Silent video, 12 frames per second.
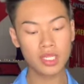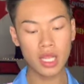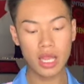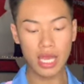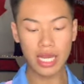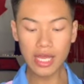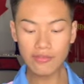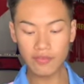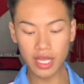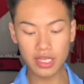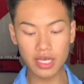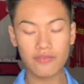And I
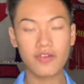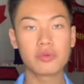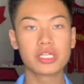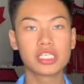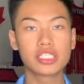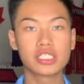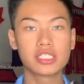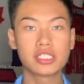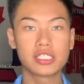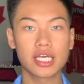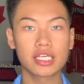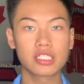find that foundation
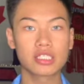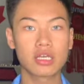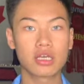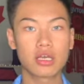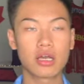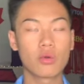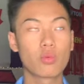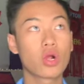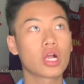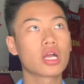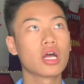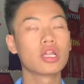sticks
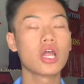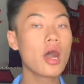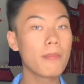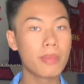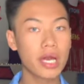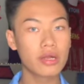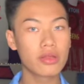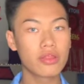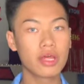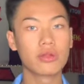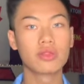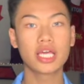work a lot better
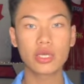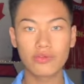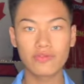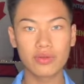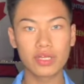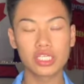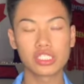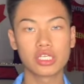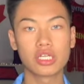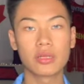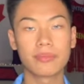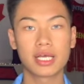than liquid
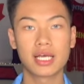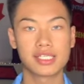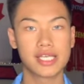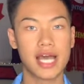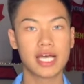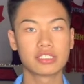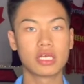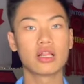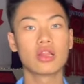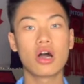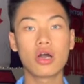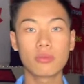foundation because it has a
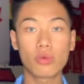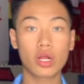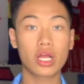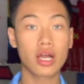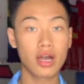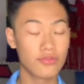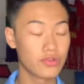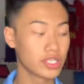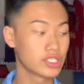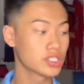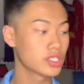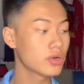lot more
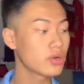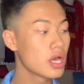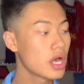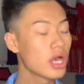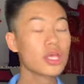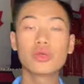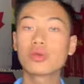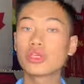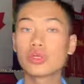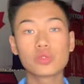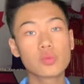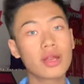coverage. So you can
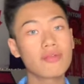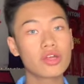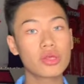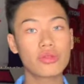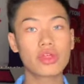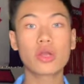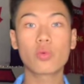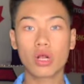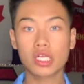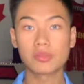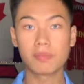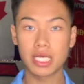use whatever you think
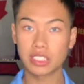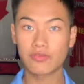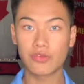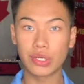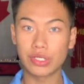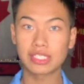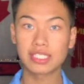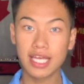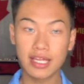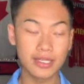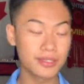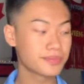works best for your
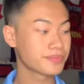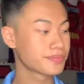skin.